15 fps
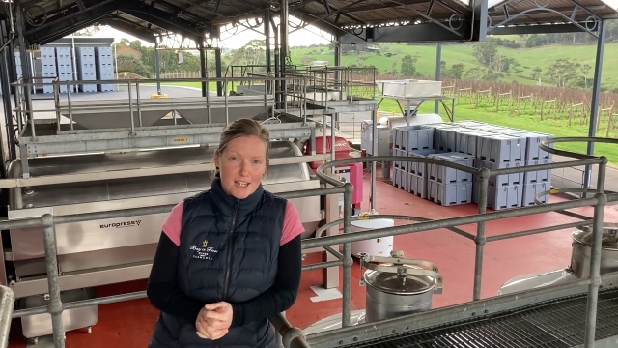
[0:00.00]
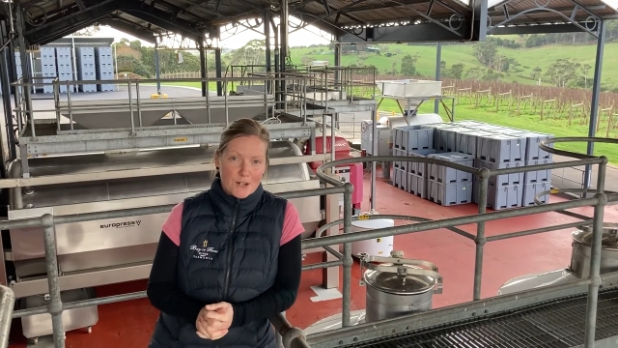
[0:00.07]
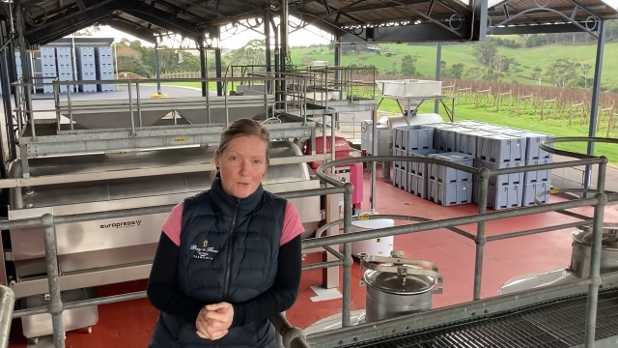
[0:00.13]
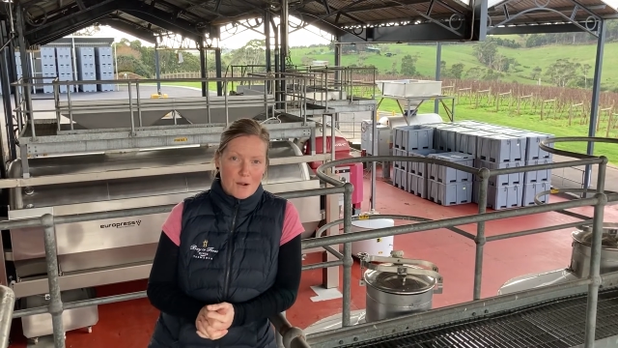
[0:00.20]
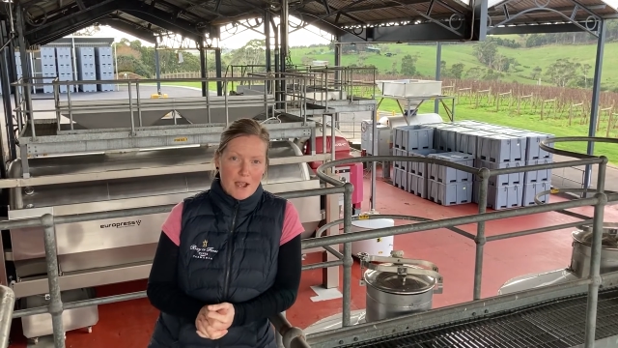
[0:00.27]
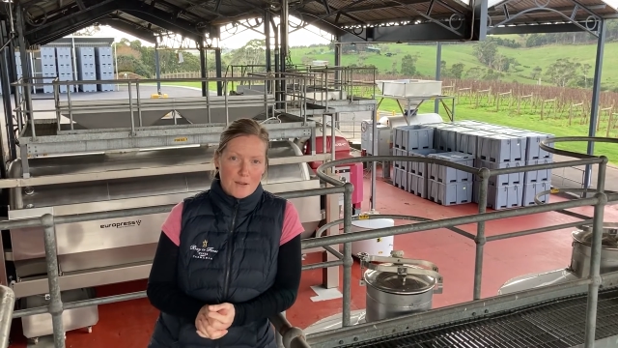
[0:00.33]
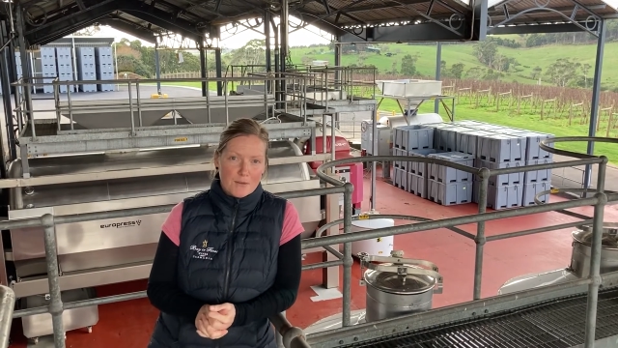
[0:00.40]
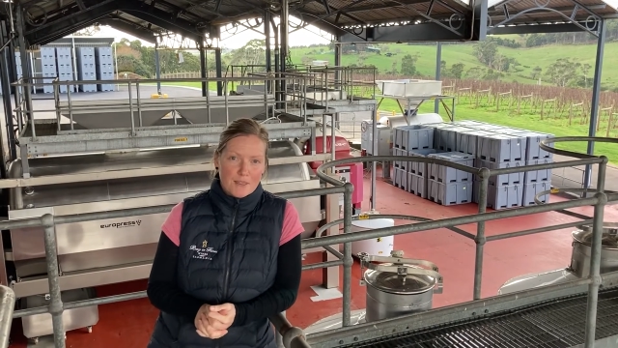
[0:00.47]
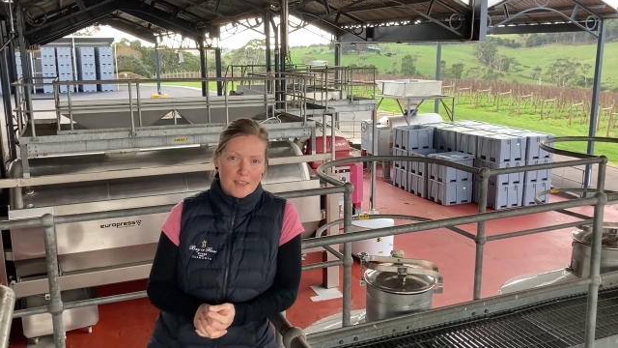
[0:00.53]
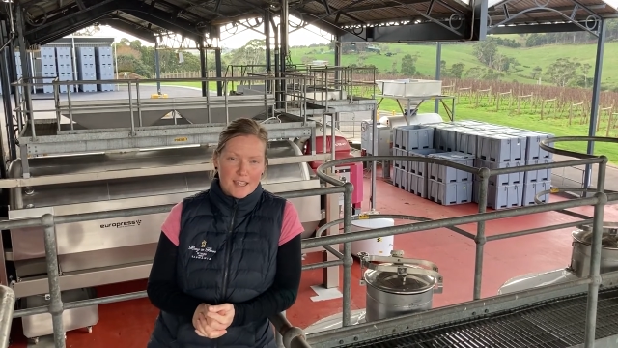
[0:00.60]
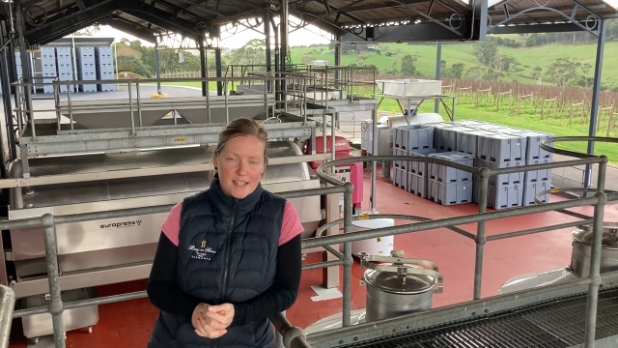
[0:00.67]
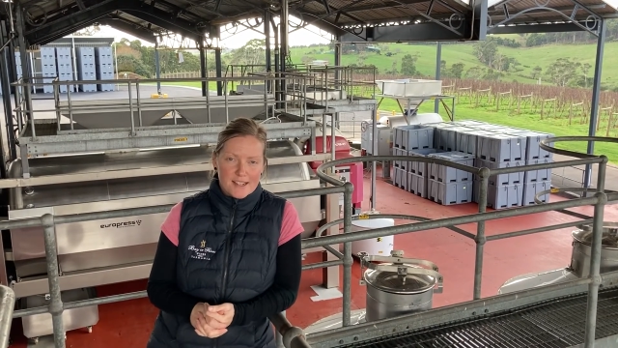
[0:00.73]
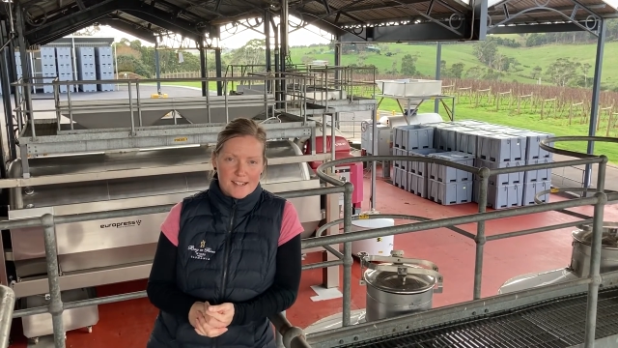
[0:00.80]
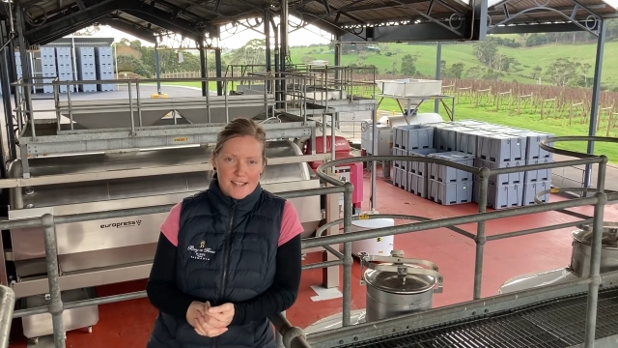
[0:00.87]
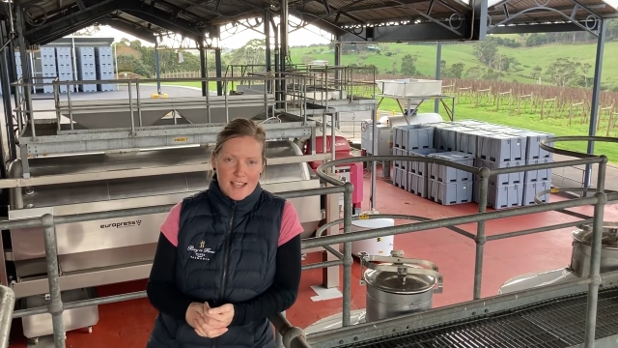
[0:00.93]
get away with
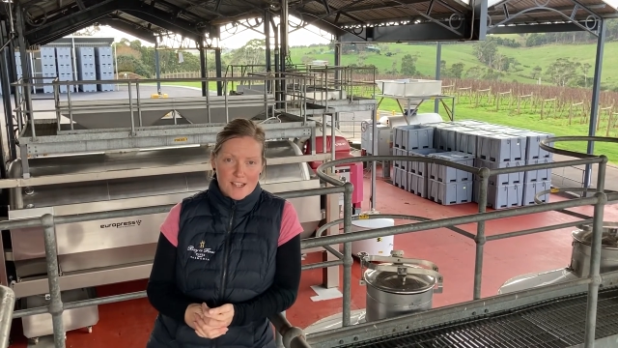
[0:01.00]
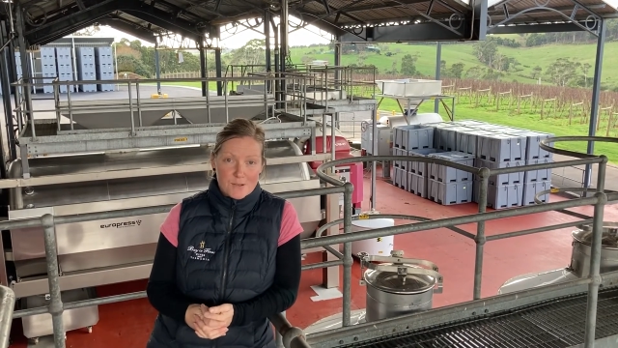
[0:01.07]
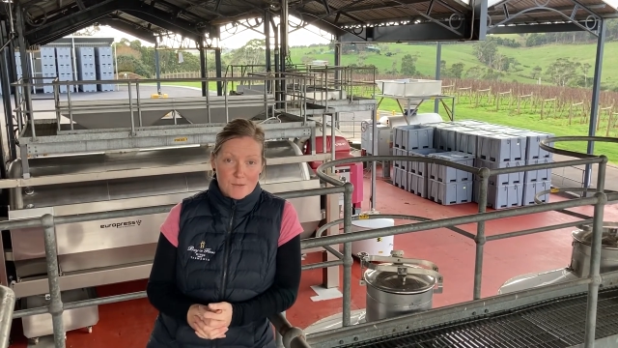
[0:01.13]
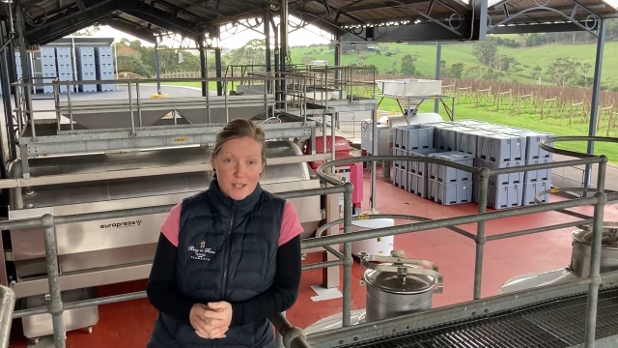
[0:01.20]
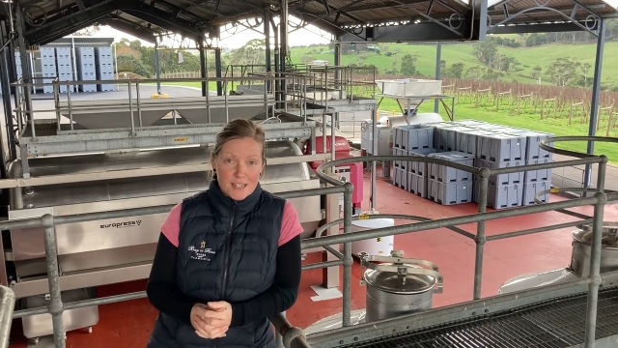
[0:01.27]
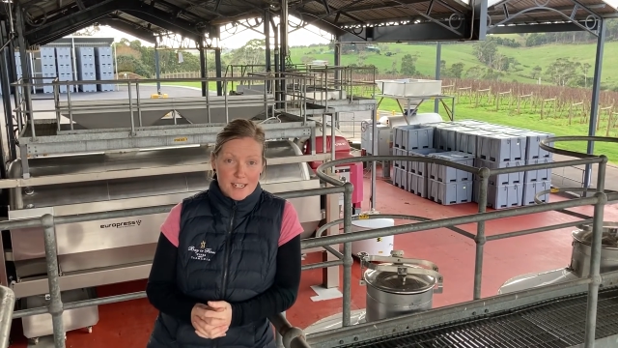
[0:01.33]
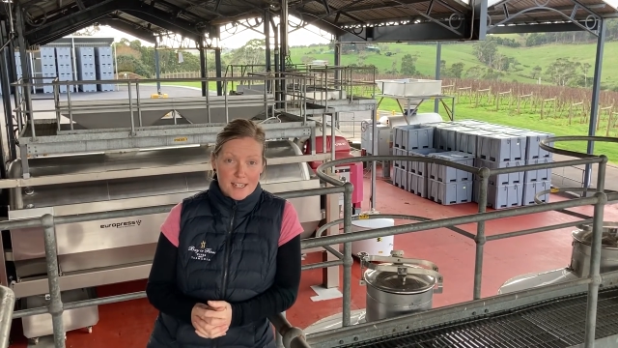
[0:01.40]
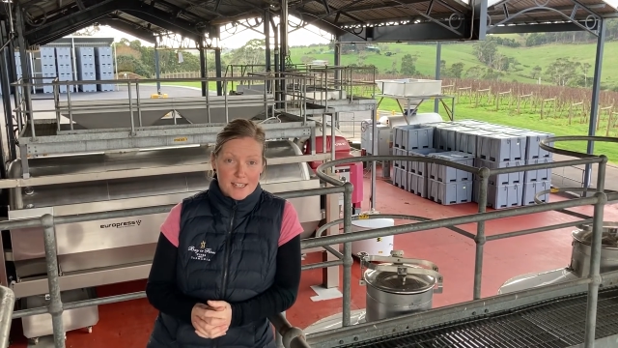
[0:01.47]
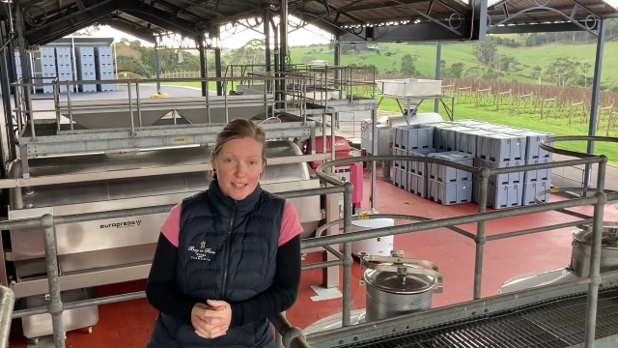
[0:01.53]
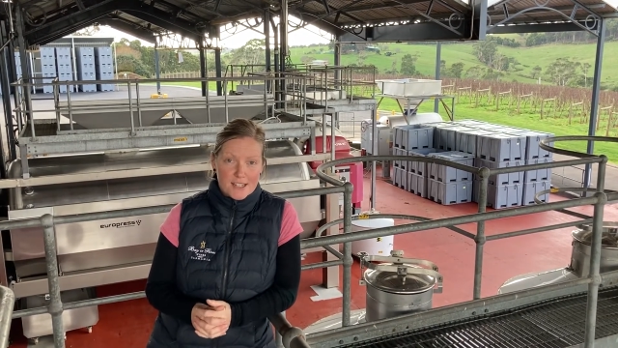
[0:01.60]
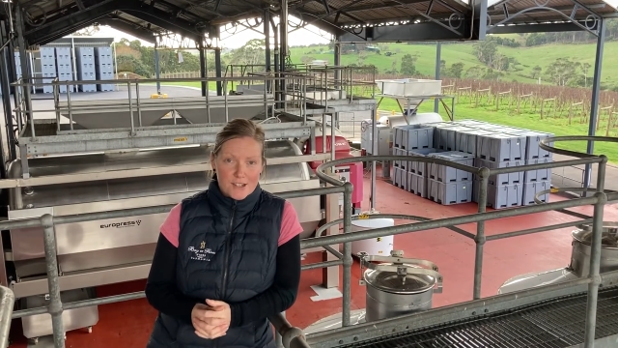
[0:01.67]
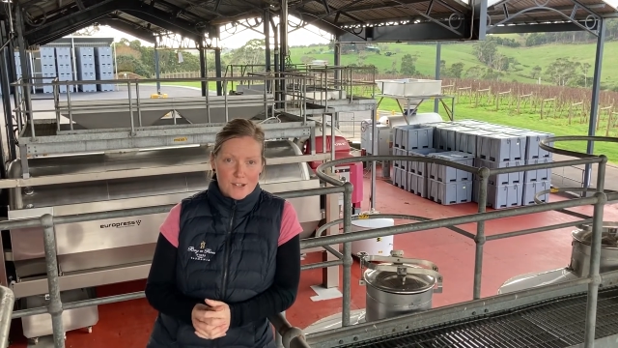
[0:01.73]
things as we did,